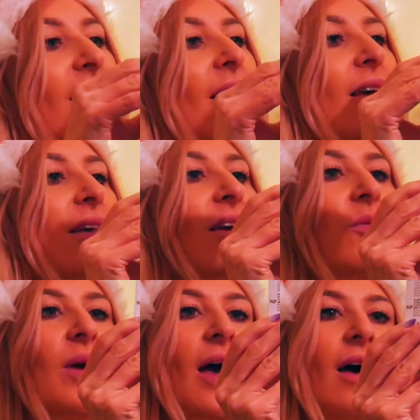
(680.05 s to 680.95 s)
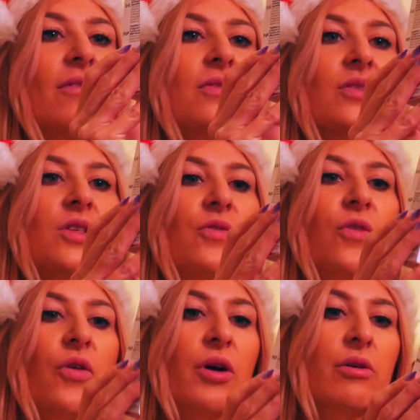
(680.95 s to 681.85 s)
here we have
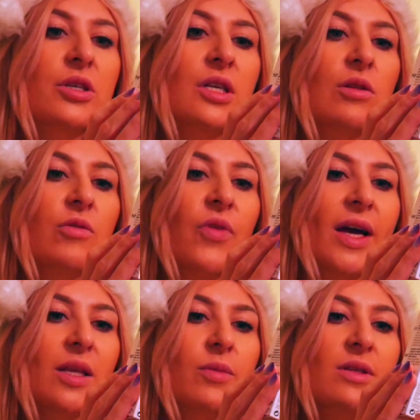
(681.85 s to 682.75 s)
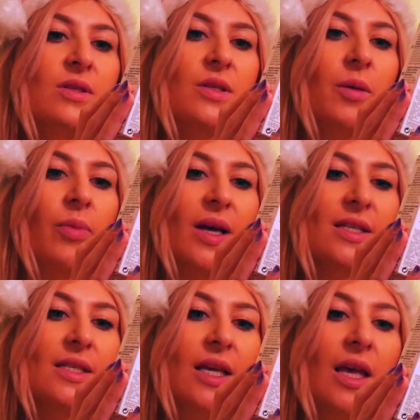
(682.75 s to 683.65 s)
Sephora Original Vitamin C
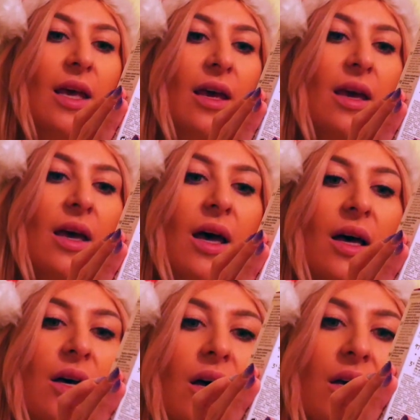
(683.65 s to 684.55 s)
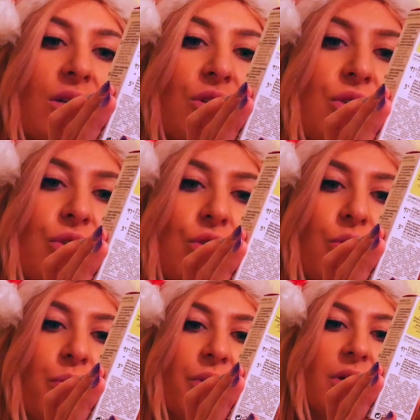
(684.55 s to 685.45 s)
Plus E
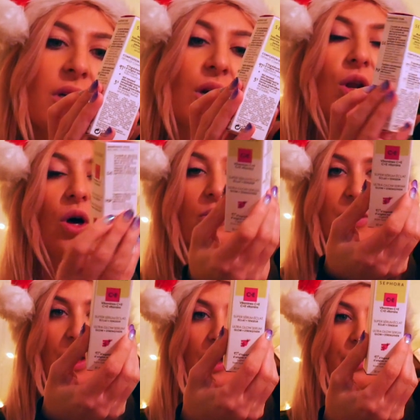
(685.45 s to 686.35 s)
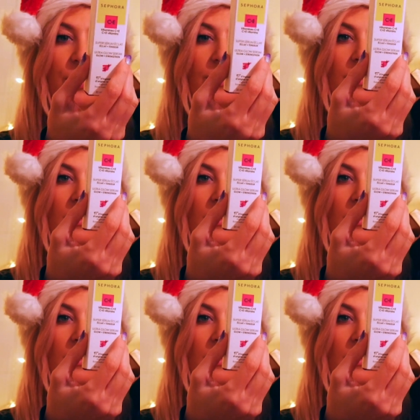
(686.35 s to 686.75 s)
Super Glow Serum.